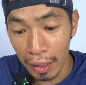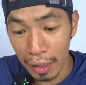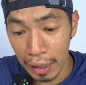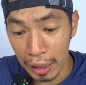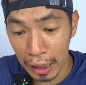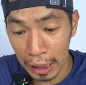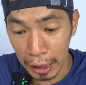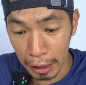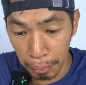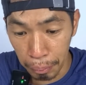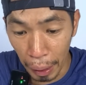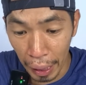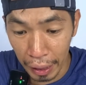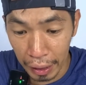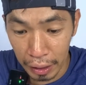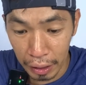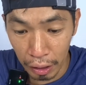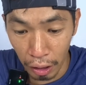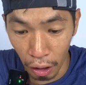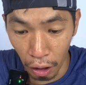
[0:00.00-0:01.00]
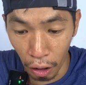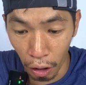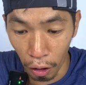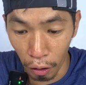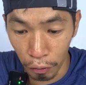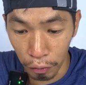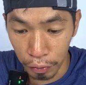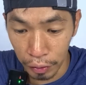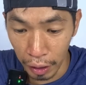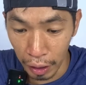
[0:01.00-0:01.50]
specs
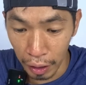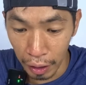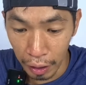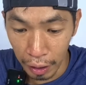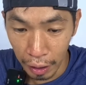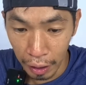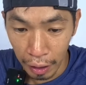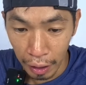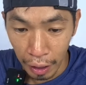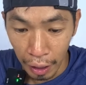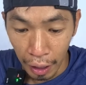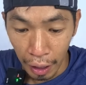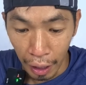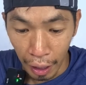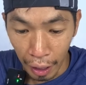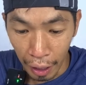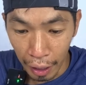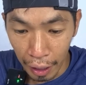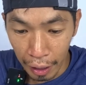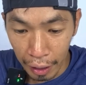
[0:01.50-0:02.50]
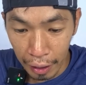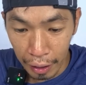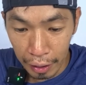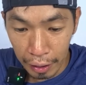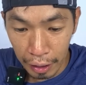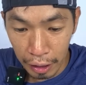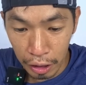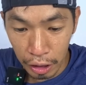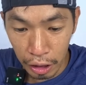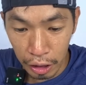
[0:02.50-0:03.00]
of the
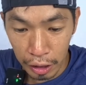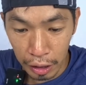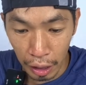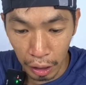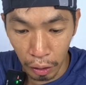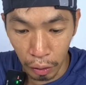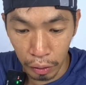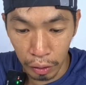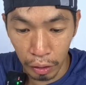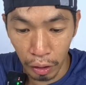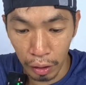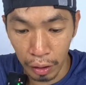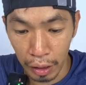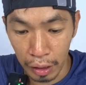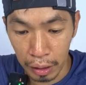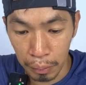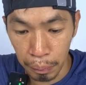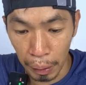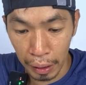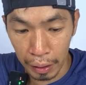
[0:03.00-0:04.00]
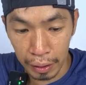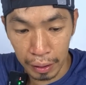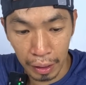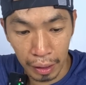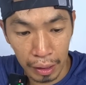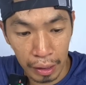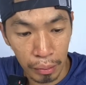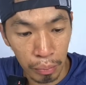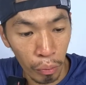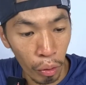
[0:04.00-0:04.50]
energy gel. Not the specs,
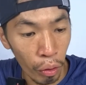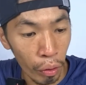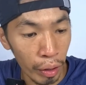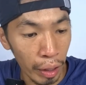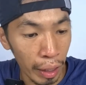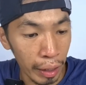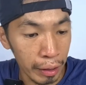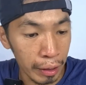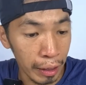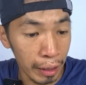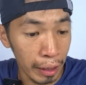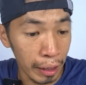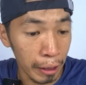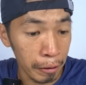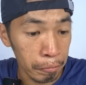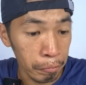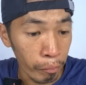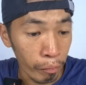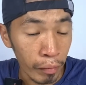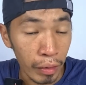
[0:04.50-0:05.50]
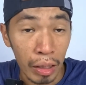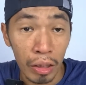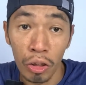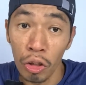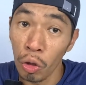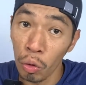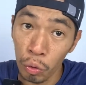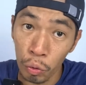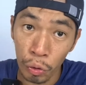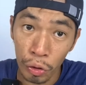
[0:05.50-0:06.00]
it's more like the
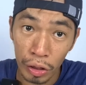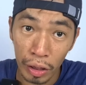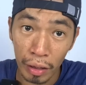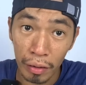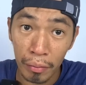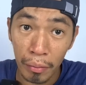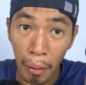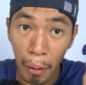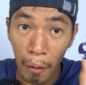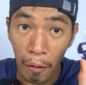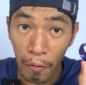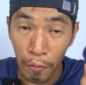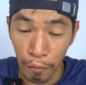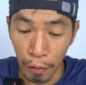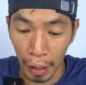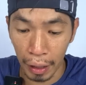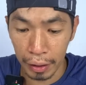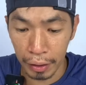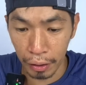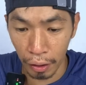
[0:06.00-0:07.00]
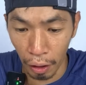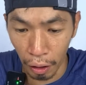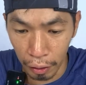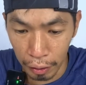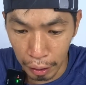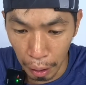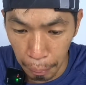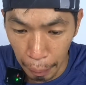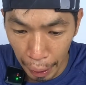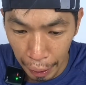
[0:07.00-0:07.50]
nutrition facts on
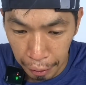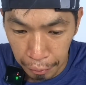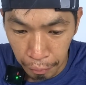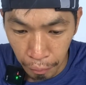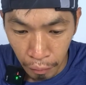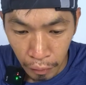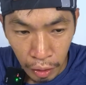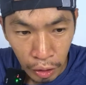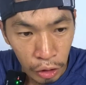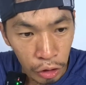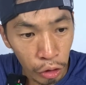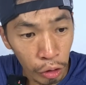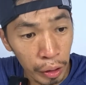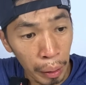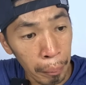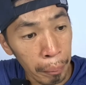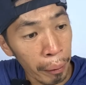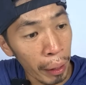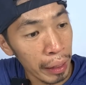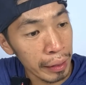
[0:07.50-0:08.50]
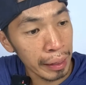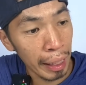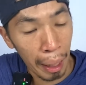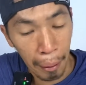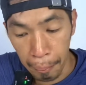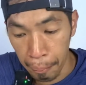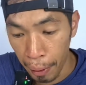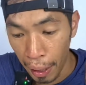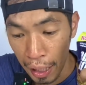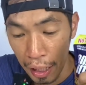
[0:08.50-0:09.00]
the back. So the price that I
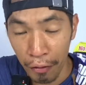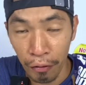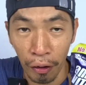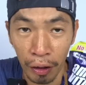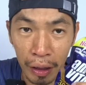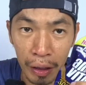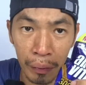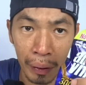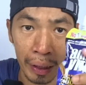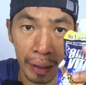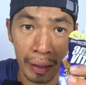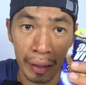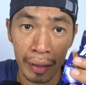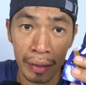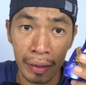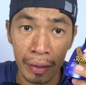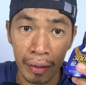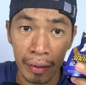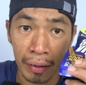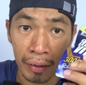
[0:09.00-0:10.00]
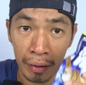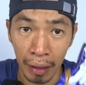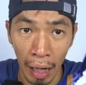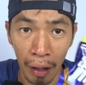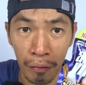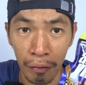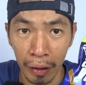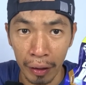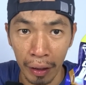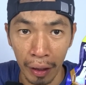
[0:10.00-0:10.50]
pay for this one is
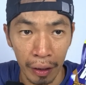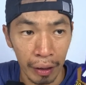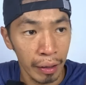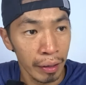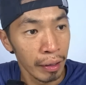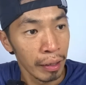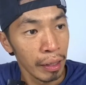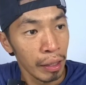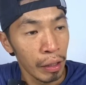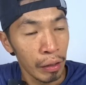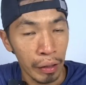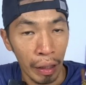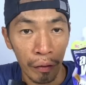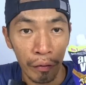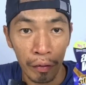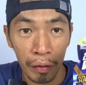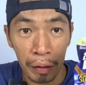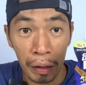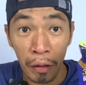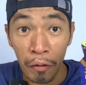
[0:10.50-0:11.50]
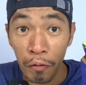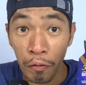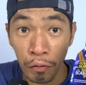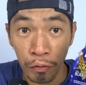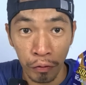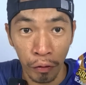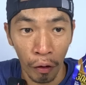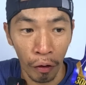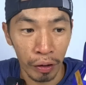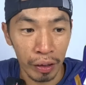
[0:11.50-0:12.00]
10 ringgit. 10 ringgit
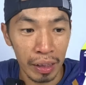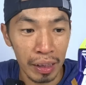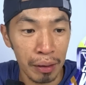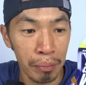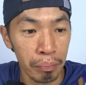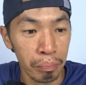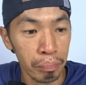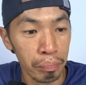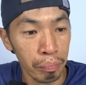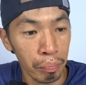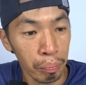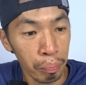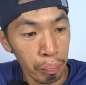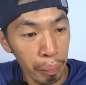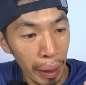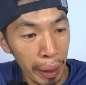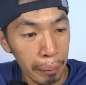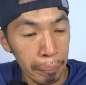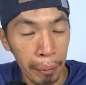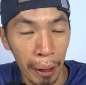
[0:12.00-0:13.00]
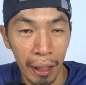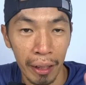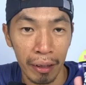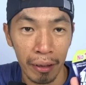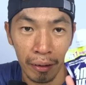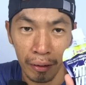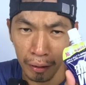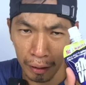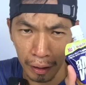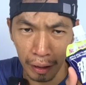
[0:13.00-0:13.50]
for this big pack
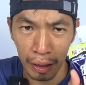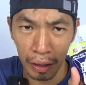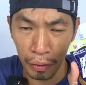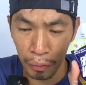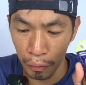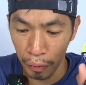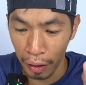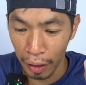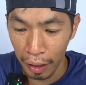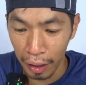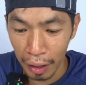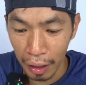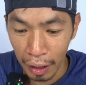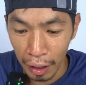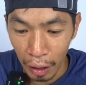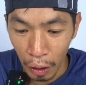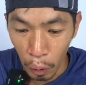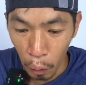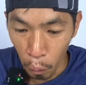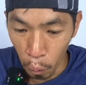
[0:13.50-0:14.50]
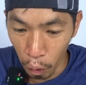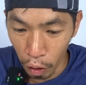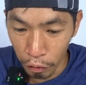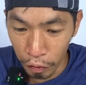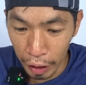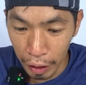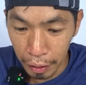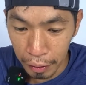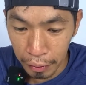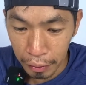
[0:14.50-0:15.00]
is really worth
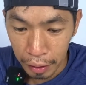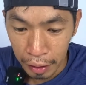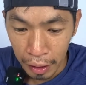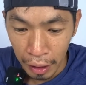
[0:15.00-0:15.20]
it.